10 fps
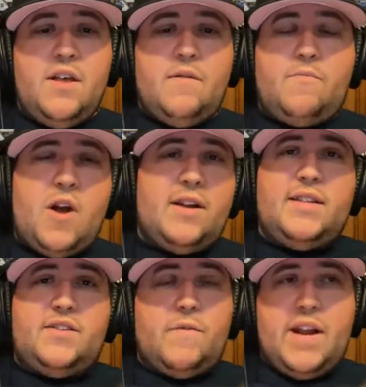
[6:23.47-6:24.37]
product
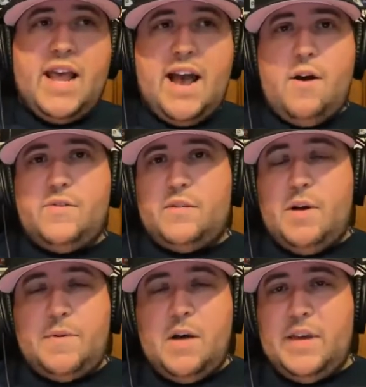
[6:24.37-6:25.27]
that's already out, some
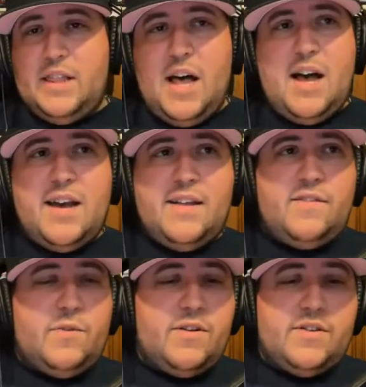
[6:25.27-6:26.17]
upcoming
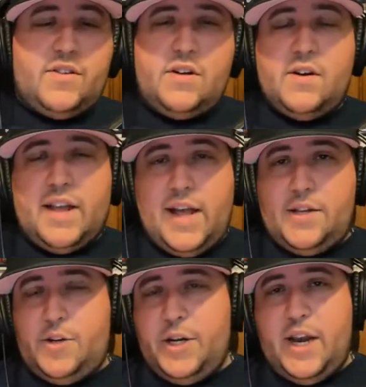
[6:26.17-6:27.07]
lines, whether it's
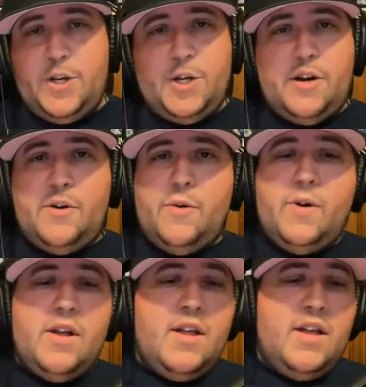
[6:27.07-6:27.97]
Thundercats, GI
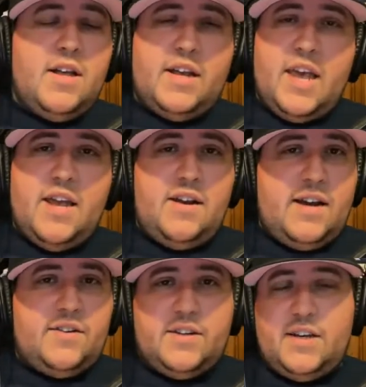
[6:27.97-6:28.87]
Joe. Again, I
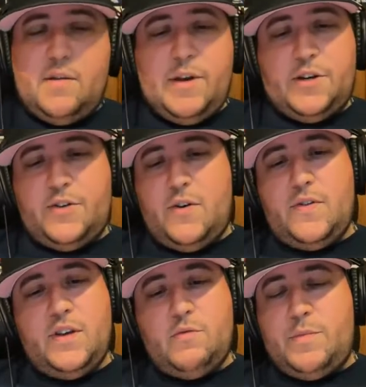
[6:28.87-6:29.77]
took a ton of pictures of all
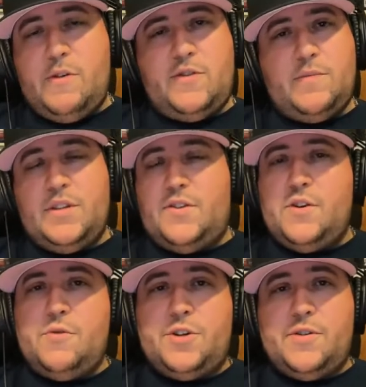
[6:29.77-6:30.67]
these. We'll post them to the
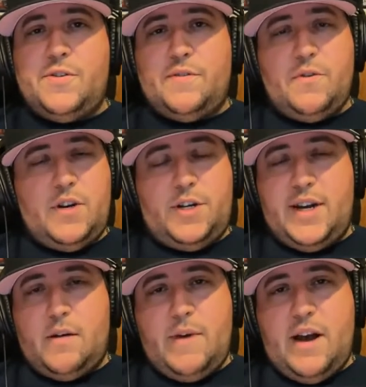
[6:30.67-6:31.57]
socials if you want to
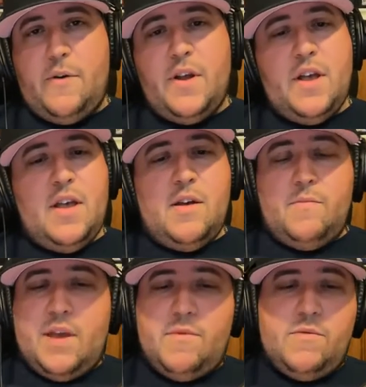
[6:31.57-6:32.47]
check them out.
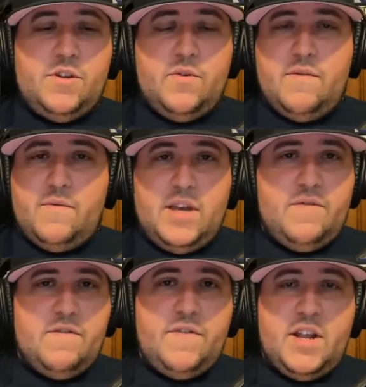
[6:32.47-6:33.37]
Maybe we'll do
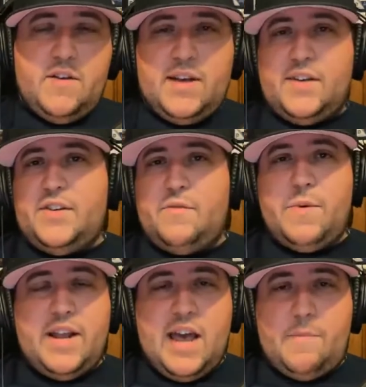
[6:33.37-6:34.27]
even a video, like I said,
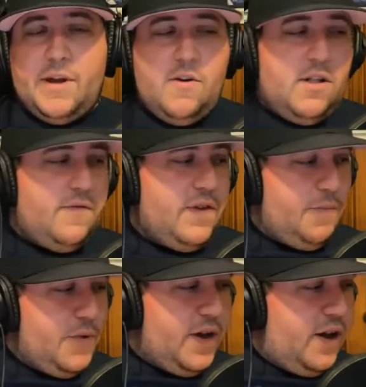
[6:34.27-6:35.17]
recapping all of
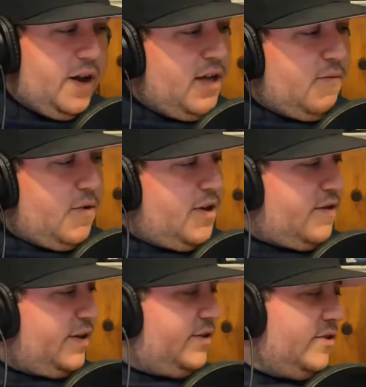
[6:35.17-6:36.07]
it. But one of
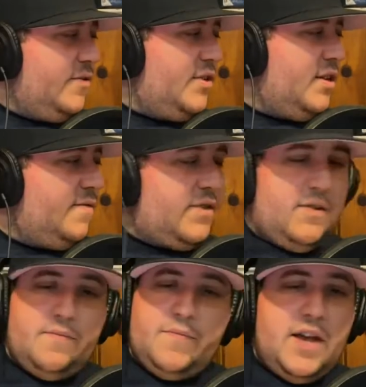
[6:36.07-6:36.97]
their exclusives,
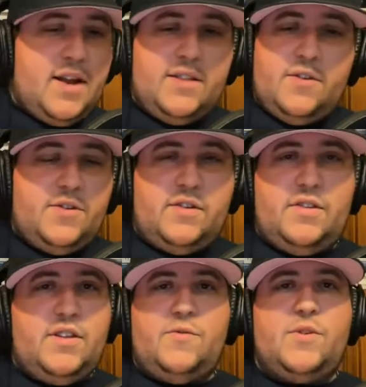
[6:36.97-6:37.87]
and I thought
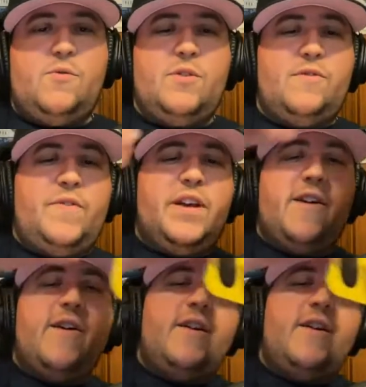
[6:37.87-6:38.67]
this was a cool little figure.